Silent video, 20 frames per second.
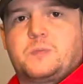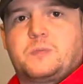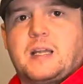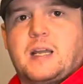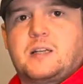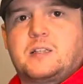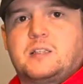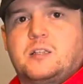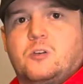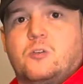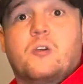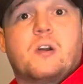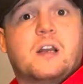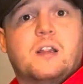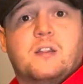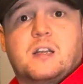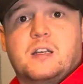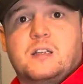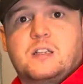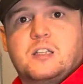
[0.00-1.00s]
protector or
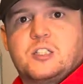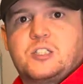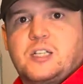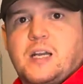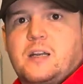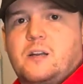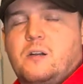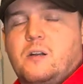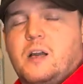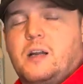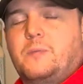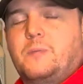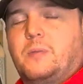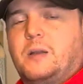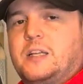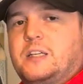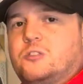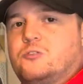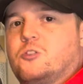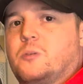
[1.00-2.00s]
anything in the Shadow line,
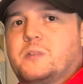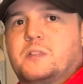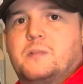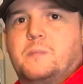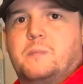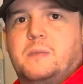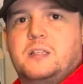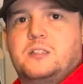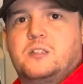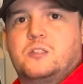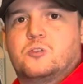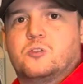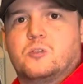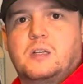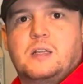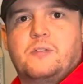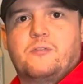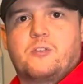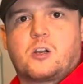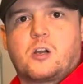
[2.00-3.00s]
please drop us a message or
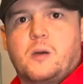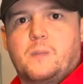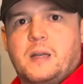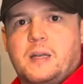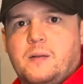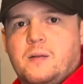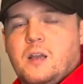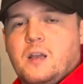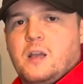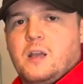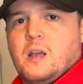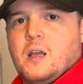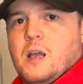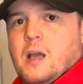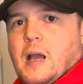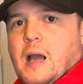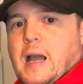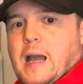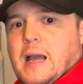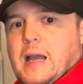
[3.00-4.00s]
leave a comment.
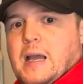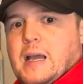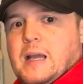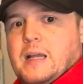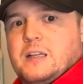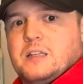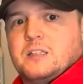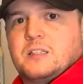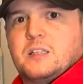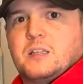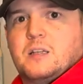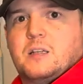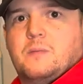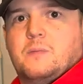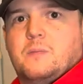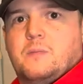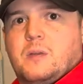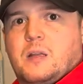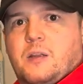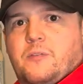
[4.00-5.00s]
And
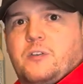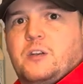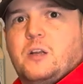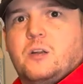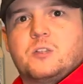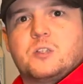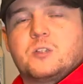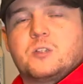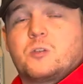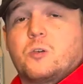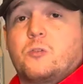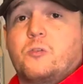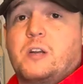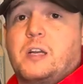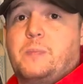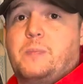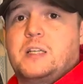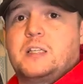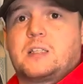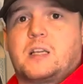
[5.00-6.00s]
if you don't do so already,
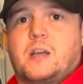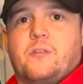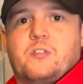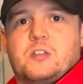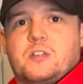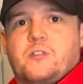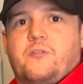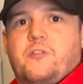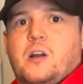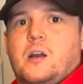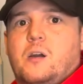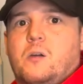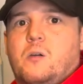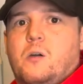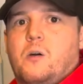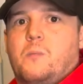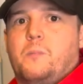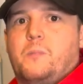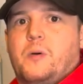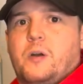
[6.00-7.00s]
please give us a follow
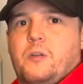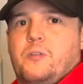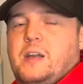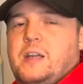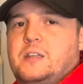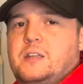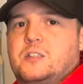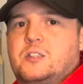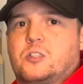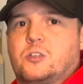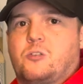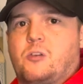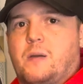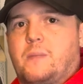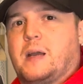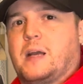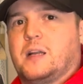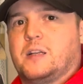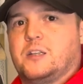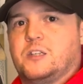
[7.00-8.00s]
on both Instagram
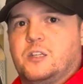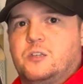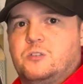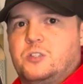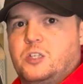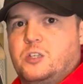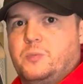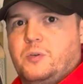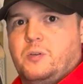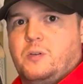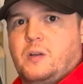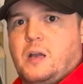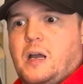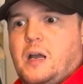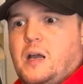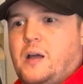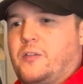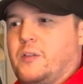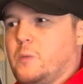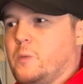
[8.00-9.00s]
and YouTube.
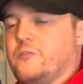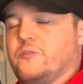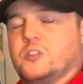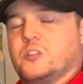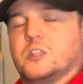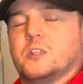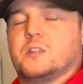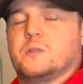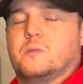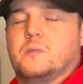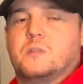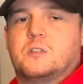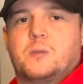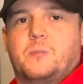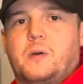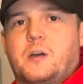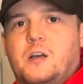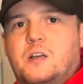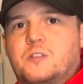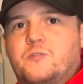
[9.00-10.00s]
I think we've just
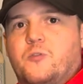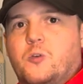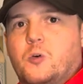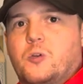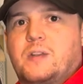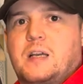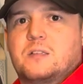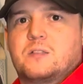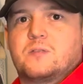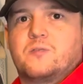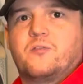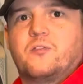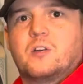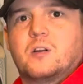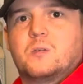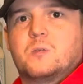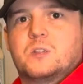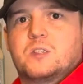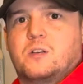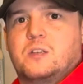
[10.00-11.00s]
surpassed 4,000
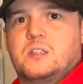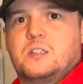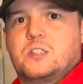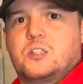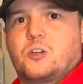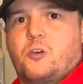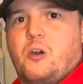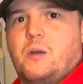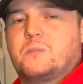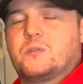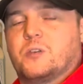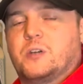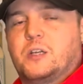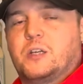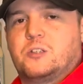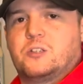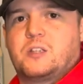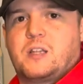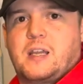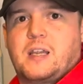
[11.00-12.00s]
followers on Instagram, so a
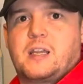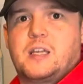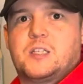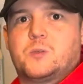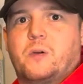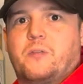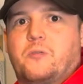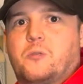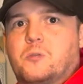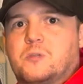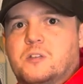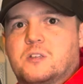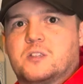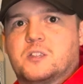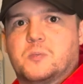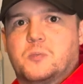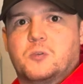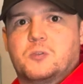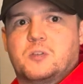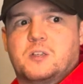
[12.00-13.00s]
huge thank you to everyone that's
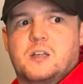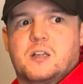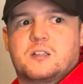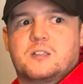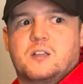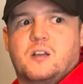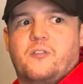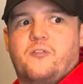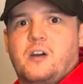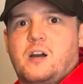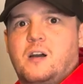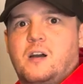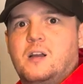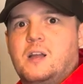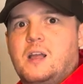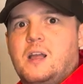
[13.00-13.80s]
supported us so far.